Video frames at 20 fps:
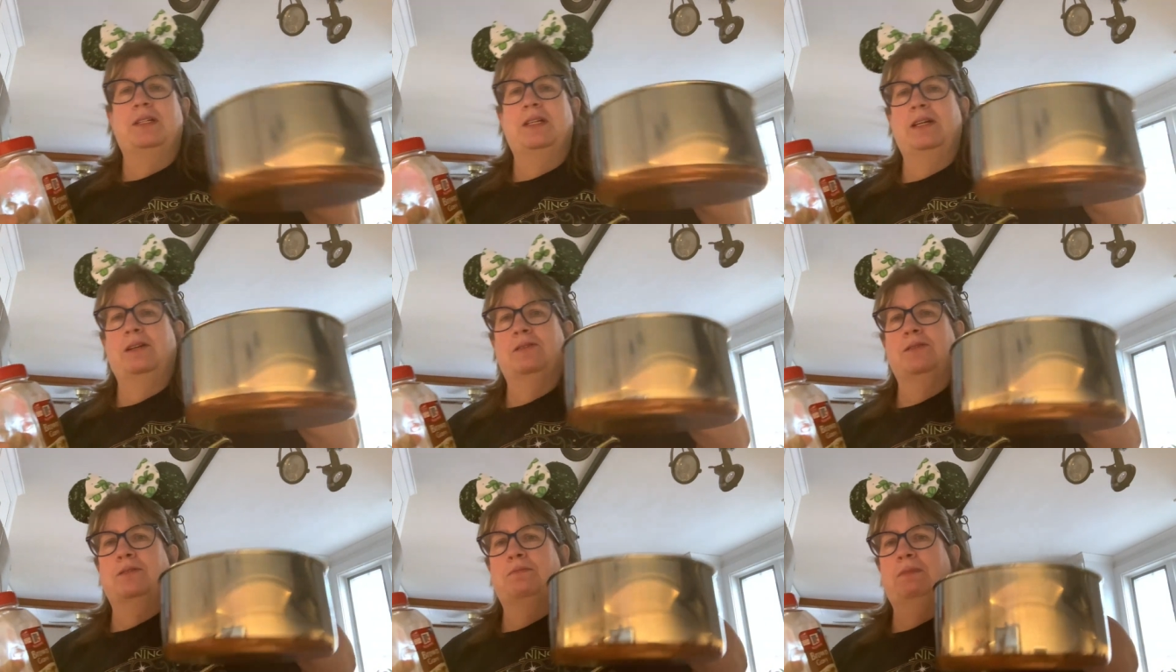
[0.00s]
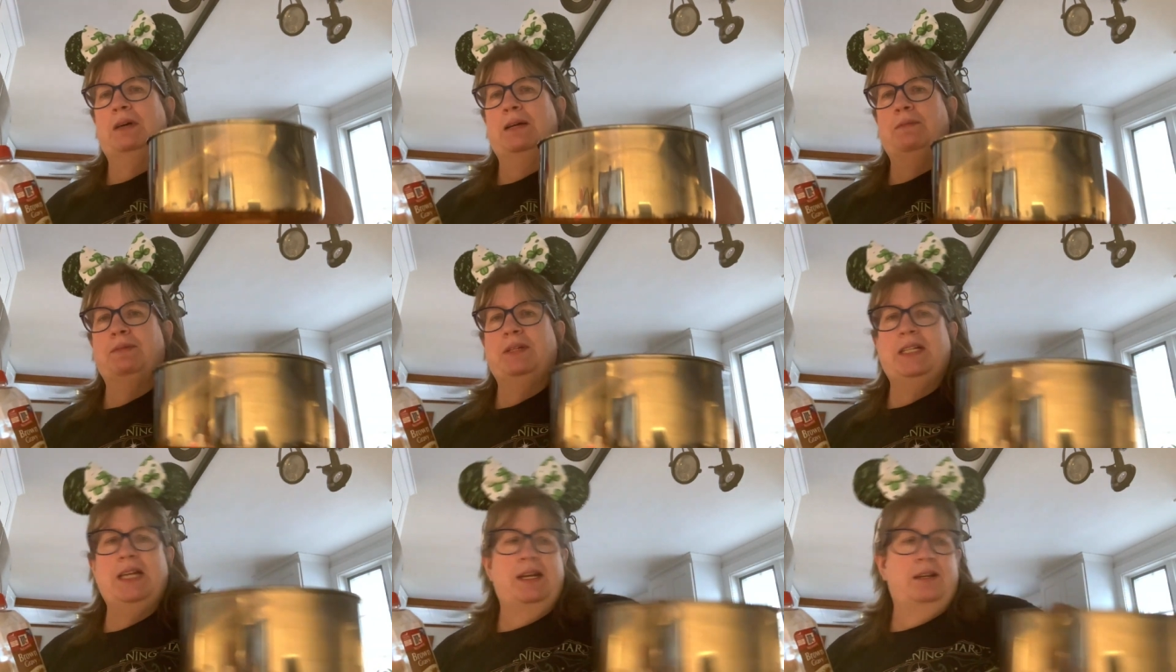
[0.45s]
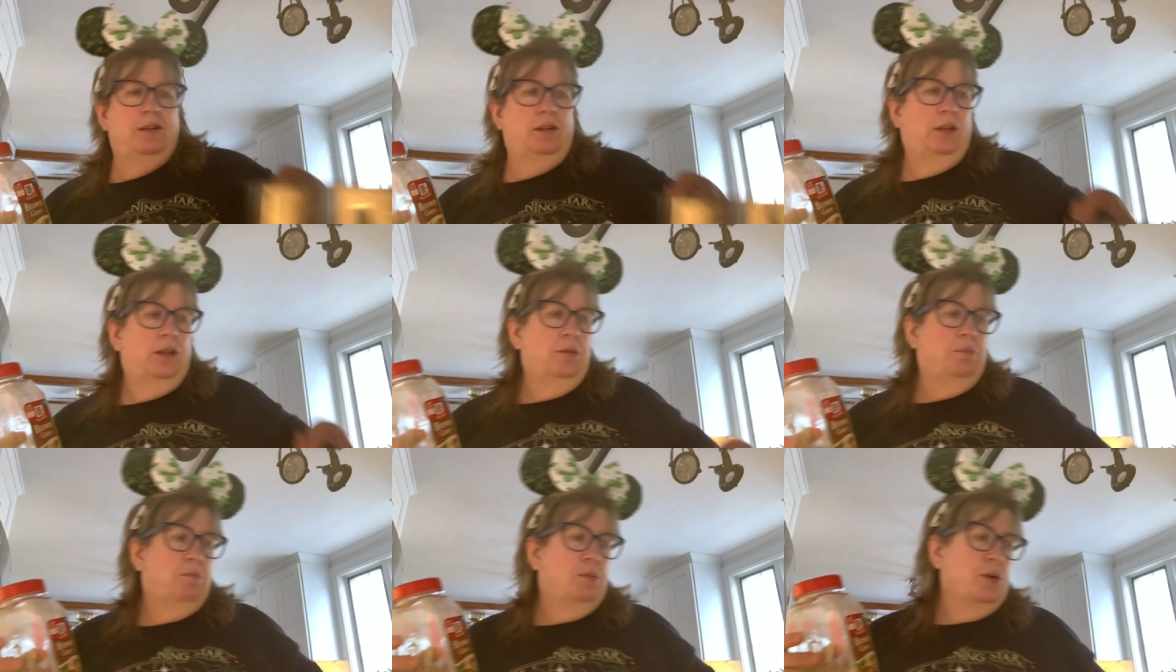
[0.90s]
Here's my
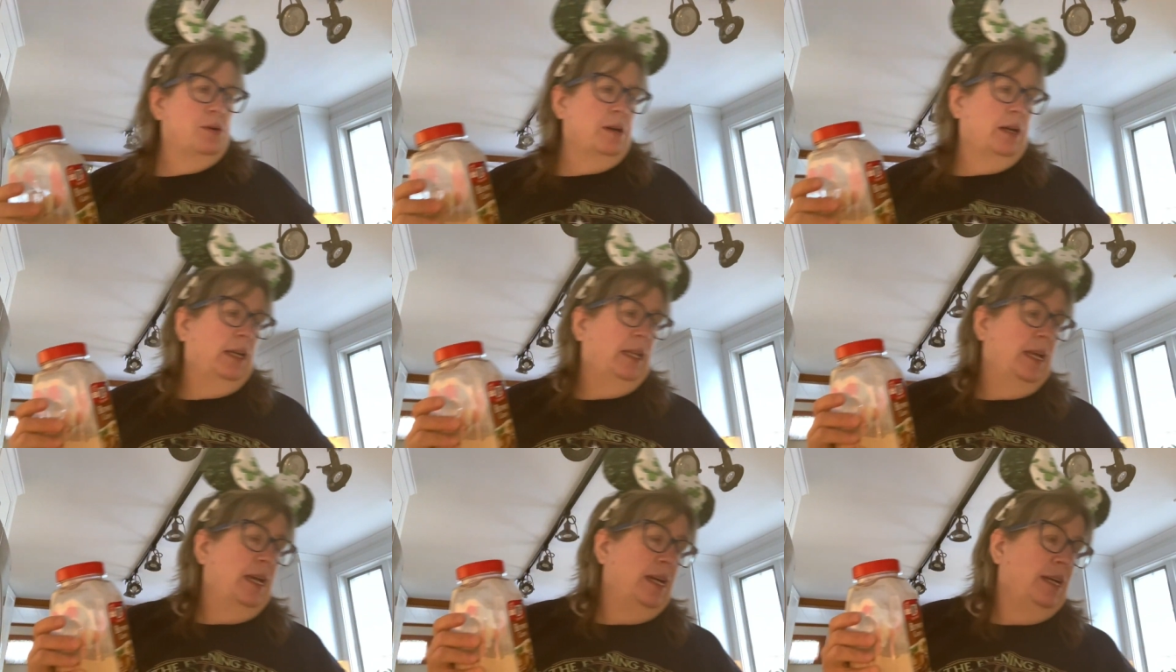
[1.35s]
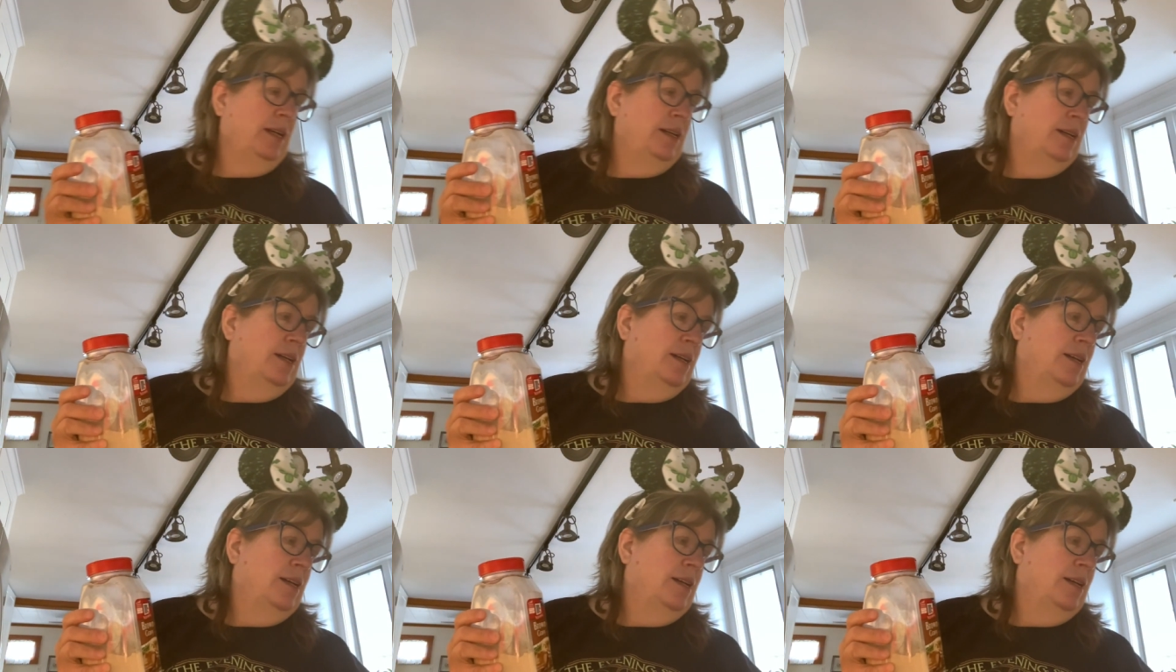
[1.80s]
potatoes boiling,